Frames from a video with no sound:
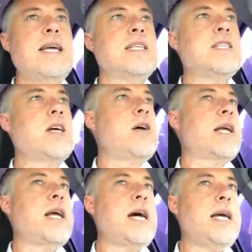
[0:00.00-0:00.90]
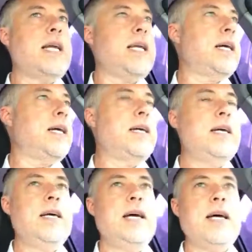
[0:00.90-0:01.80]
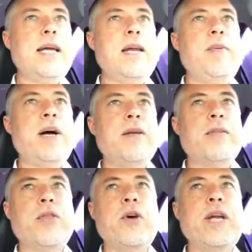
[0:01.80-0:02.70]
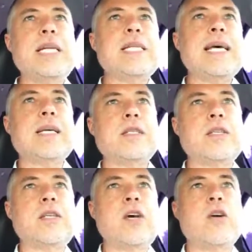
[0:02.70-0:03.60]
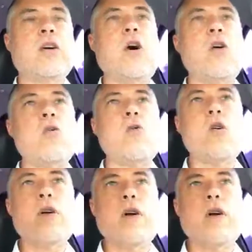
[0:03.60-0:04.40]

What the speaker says: so I get about 30 seconds or so cold water